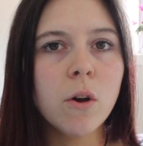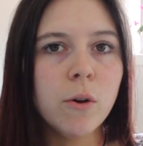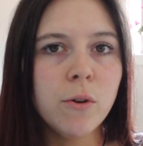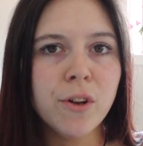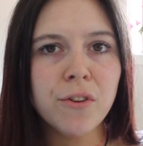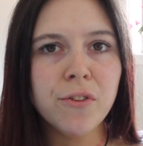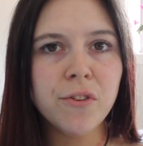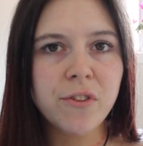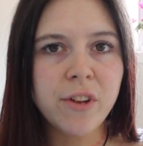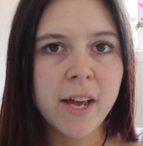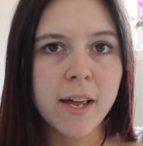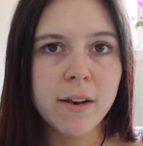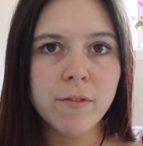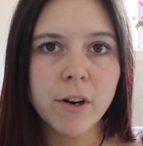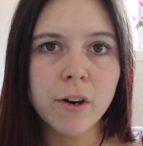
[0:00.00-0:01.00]
who doesn't
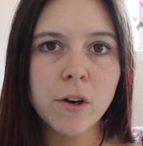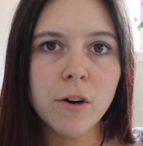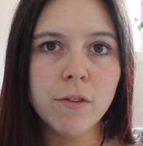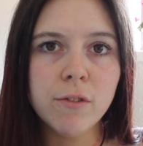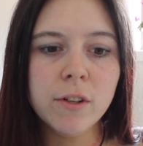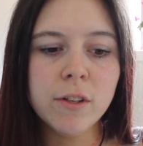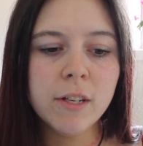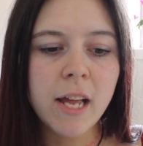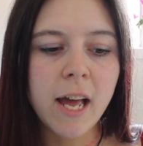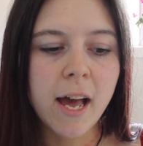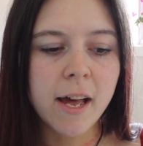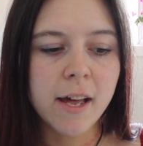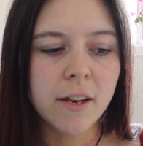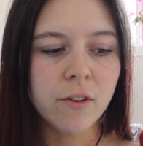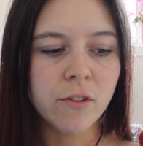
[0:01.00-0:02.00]
tan very often,
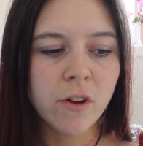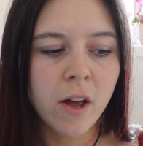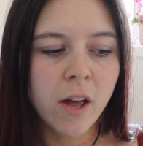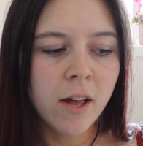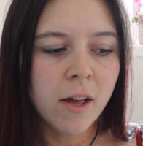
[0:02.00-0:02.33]
and